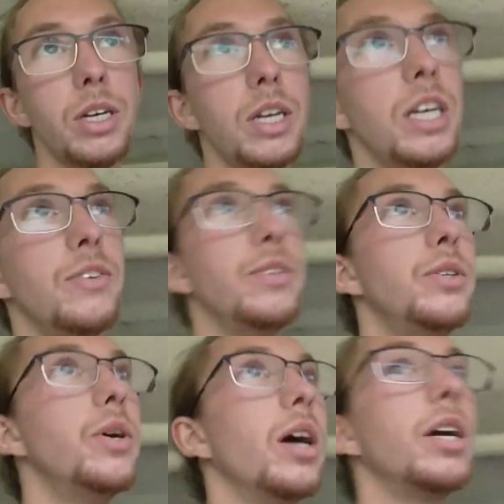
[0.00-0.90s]
If you
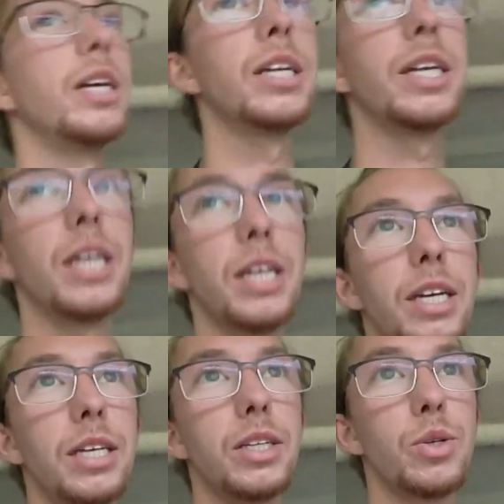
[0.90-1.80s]
are gonna get
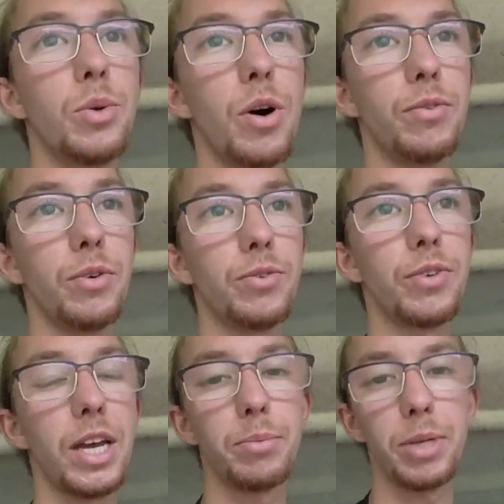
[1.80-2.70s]
a 12-volt
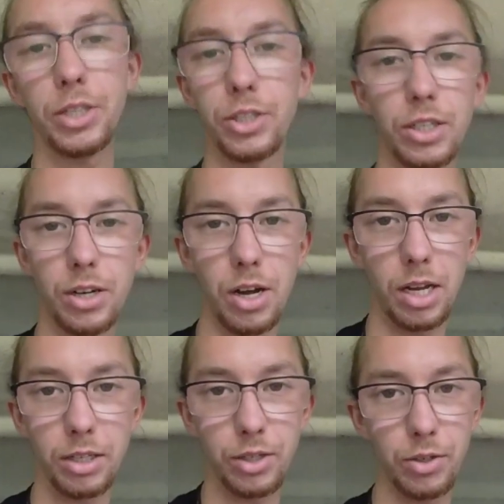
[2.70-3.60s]
fan, make sure not
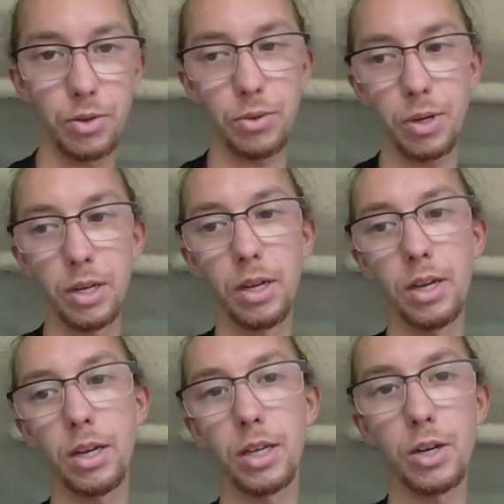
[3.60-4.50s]
to
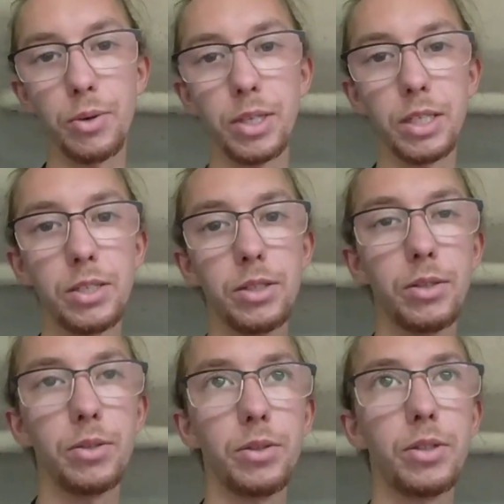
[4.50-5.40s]
go
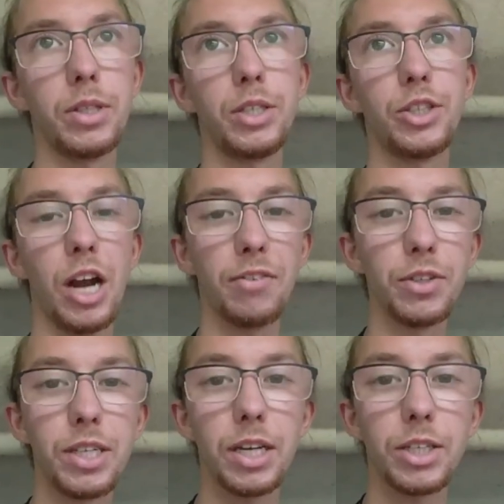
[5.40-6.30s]
into the travel
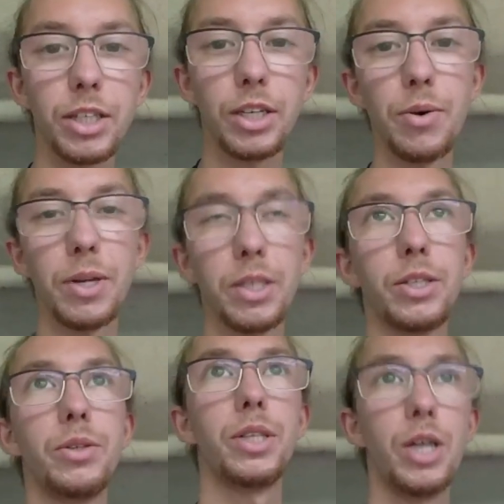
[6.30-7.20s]
section. Go
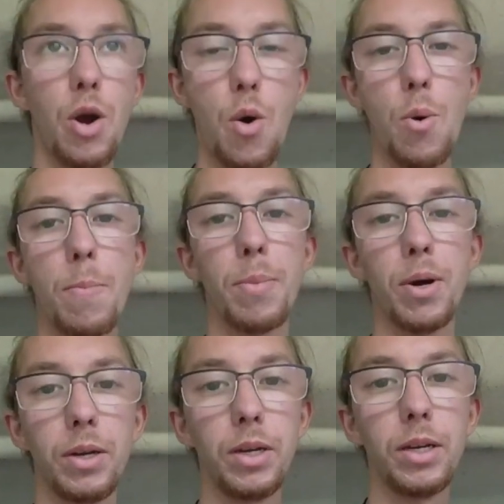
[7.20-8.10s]
into the home
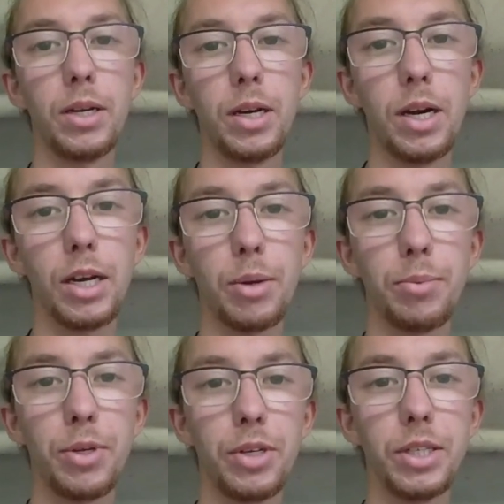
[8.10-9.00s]

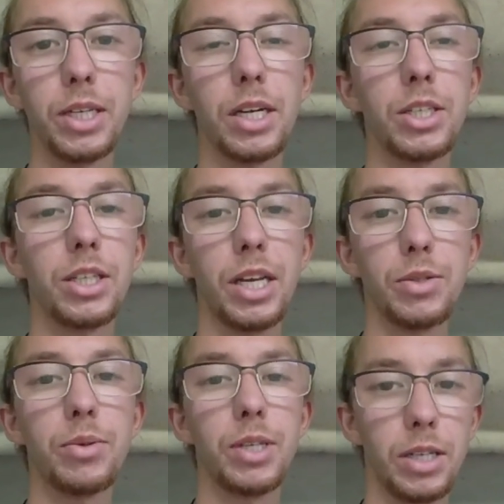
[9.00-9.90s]
computer section.
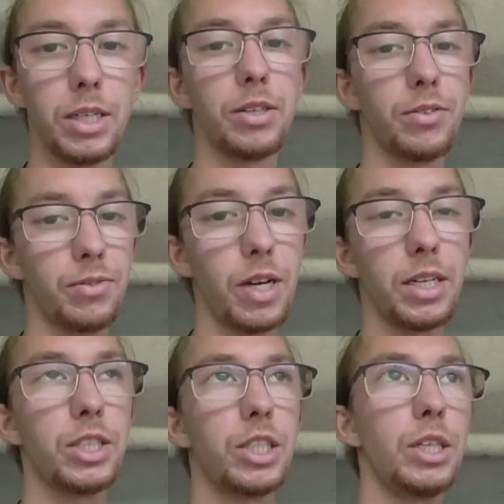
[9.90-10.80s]
That's where you're gonna find
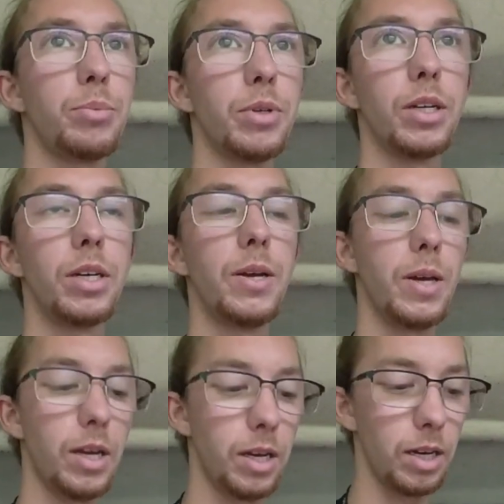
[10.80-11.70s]
it cheaper,
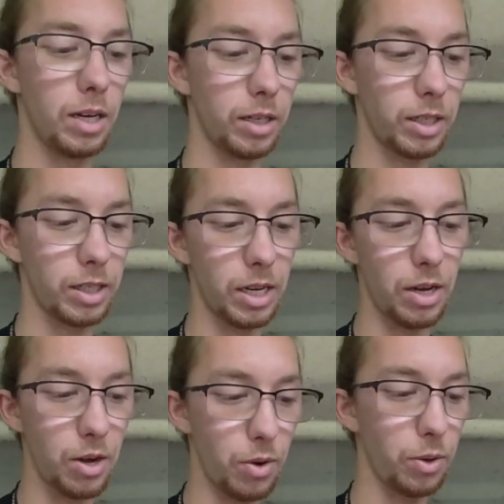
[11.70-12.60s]
because they
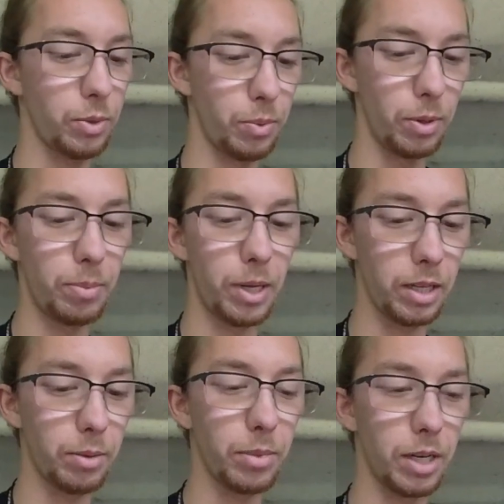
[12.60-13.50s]
know you will pay
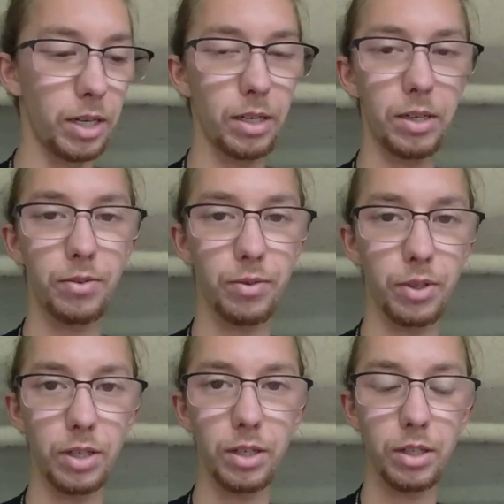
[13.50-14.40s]
the money
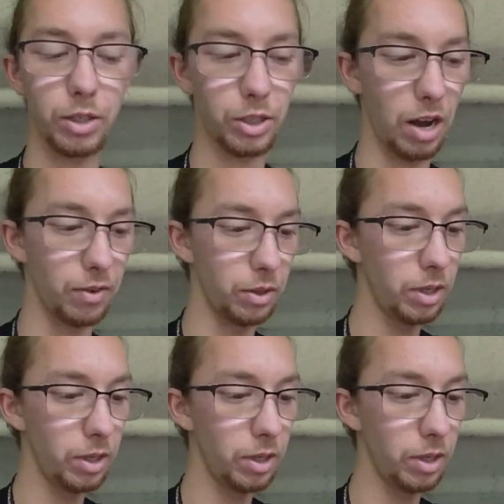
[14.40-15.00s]
for the travel.